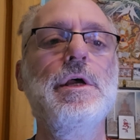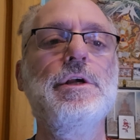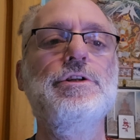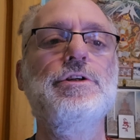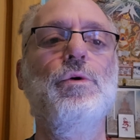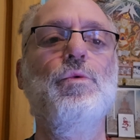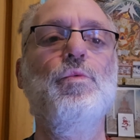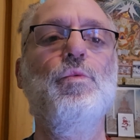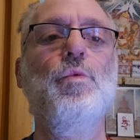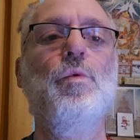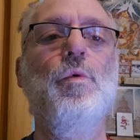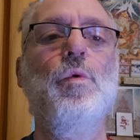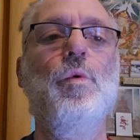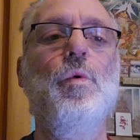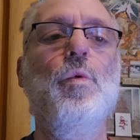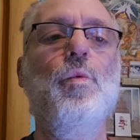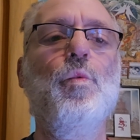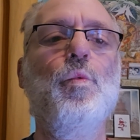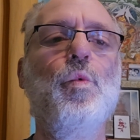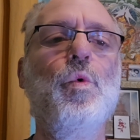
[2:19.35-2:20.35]
So
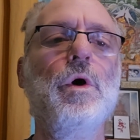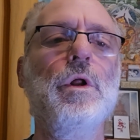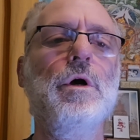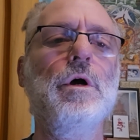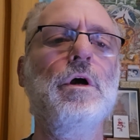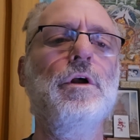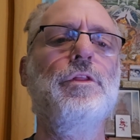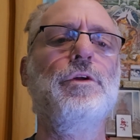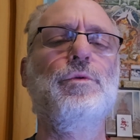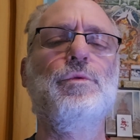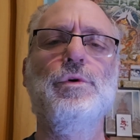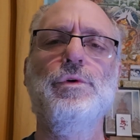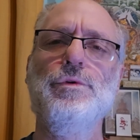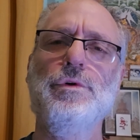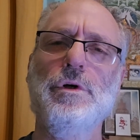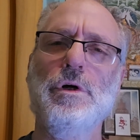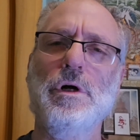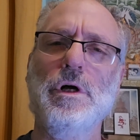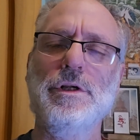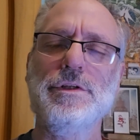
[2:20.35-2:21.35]
what are the
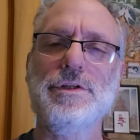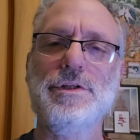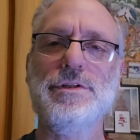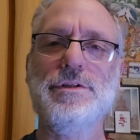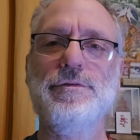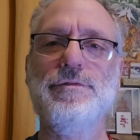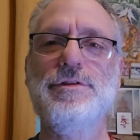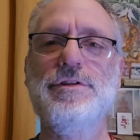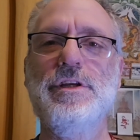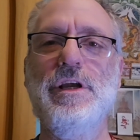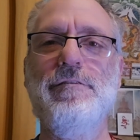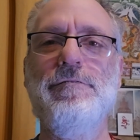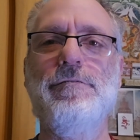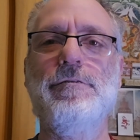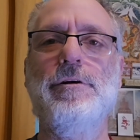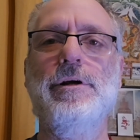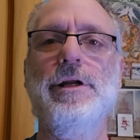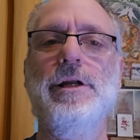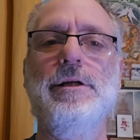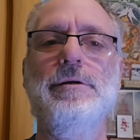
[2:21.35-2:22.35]
root causes of
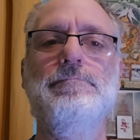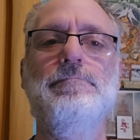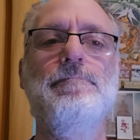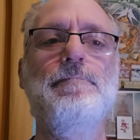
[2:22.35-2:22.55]
suffering?